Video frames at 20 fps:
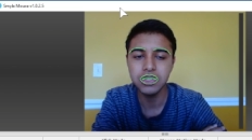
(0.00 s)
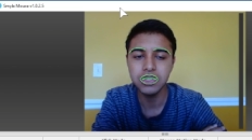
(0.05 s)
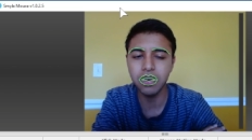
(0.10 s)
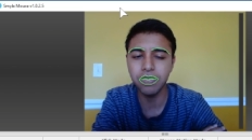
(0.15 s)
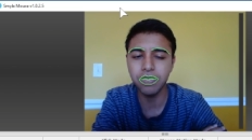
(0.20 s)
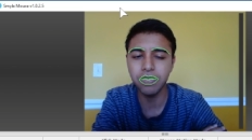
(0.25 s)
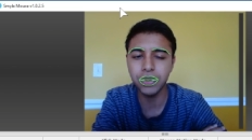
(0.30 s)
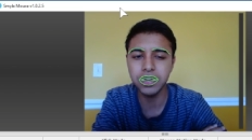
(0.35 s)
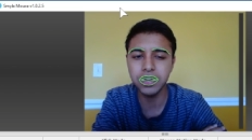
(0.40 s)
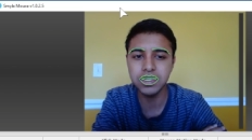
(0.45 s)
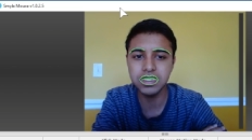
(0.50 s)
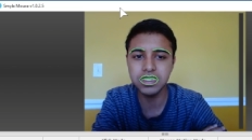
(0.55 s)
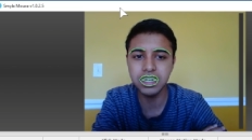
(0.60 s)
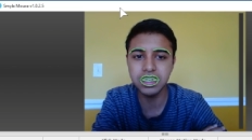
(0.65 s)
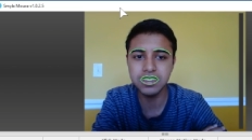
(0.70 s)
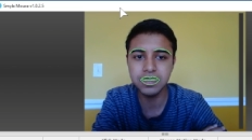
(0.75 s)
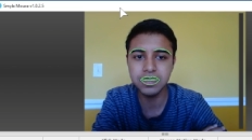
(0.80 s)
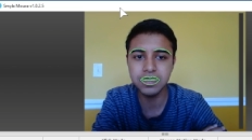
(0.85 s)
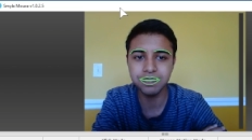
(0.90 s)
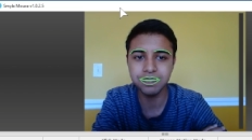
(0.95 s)
So for
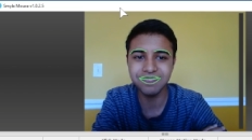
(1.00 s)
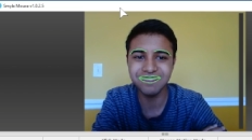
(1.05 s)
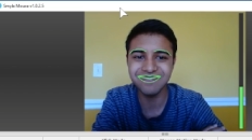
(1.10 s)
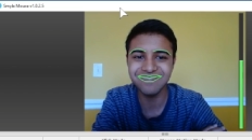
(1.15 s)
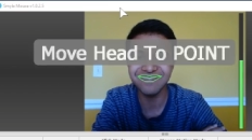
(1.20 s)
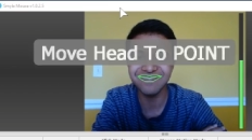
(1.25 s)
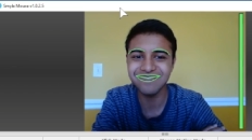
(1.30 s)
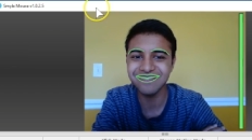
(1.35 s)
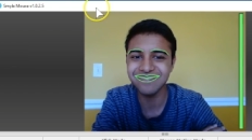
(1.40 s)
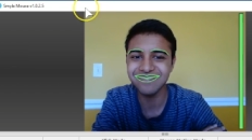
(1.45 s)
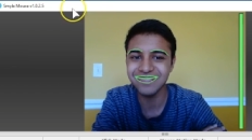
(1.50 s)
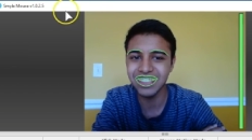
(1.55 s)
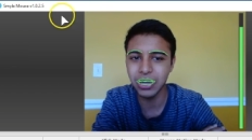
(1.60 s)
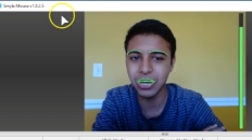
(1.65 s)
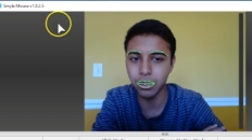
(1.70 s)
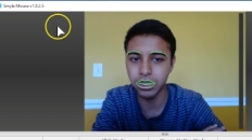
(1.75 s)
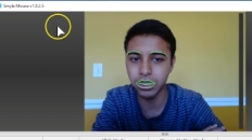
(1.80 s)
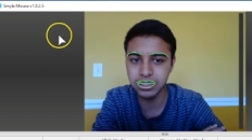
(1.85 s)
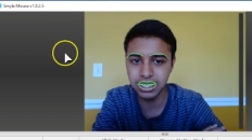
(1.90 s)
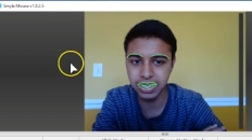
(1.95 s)
instance,
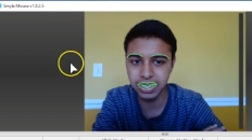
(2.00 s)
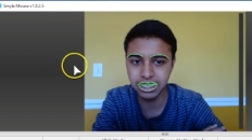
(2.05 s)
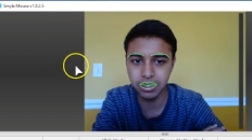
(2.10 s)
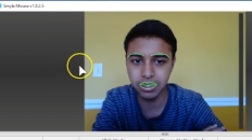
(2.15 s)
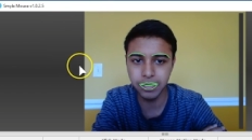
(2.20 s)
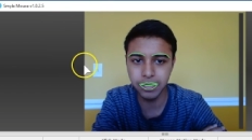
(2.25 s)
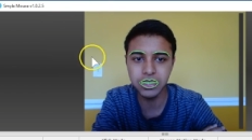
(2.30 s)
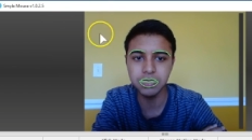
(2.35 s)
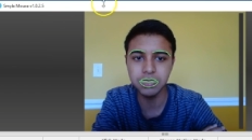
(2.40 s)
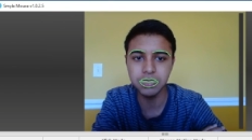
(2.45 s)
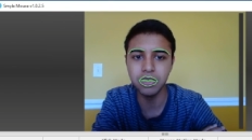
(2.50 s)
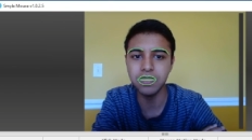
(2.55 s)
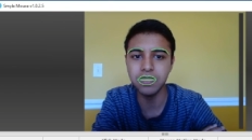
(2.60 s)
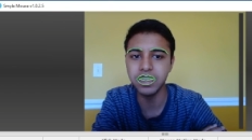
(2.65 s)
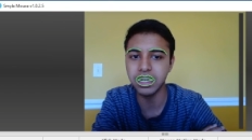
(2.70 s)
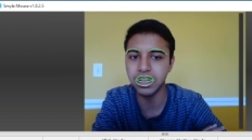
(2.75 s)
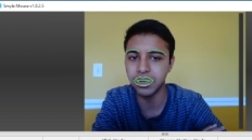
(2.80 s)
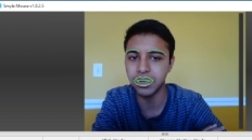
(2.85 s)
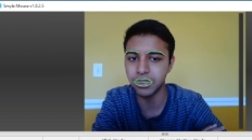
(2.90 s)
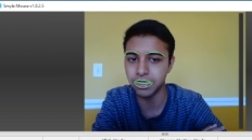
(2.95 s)
once I get the mouse
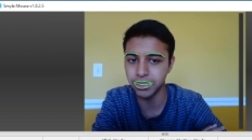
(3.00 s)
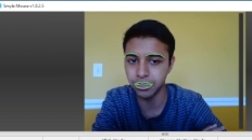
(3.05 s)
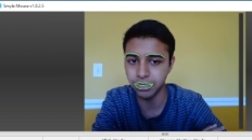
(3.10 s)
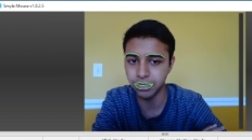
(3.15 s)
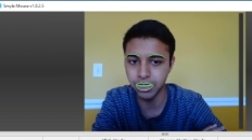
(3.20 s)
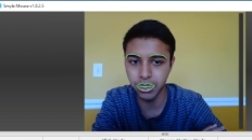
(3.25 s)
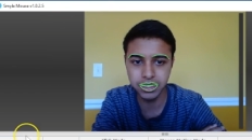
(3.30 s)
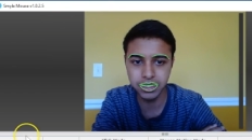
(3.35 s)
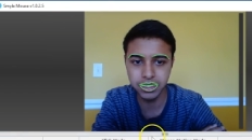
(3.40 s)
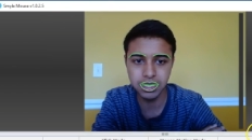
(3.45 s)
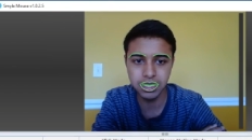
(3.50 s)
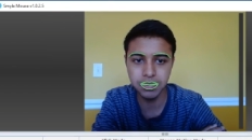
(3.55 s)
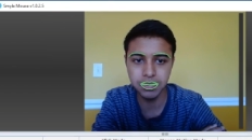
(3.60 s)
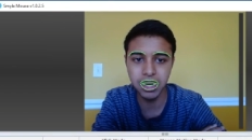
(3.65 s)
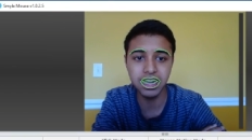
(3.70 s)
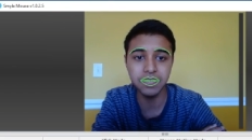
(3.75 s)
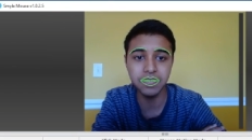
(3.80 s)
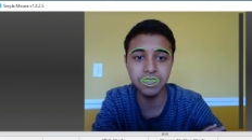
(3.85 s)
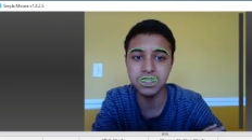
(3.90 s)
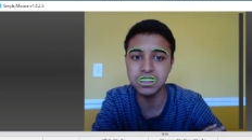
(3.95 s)
moving here, you'll notice I'm
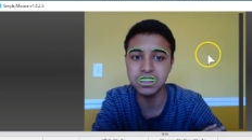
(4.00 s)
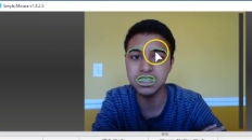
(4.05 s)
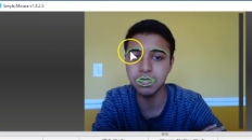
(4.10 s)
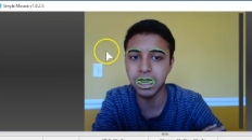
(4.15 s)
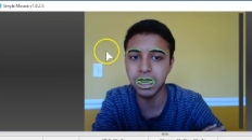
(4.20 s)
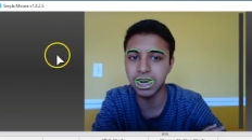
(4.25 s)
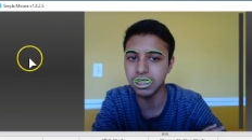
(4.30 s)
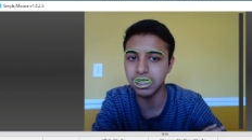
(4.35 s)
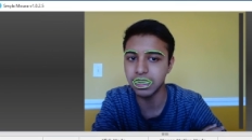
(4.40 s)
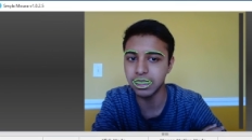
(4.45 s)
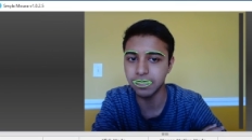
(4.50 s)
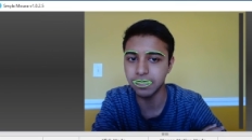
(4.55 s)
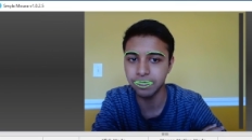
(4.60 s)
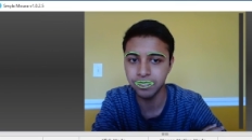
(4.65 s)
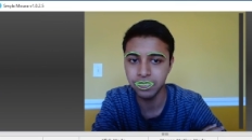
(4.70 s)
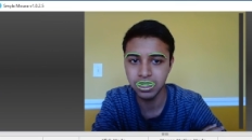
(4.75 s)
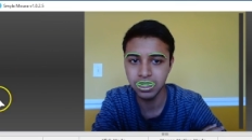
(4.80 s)
not even smiling.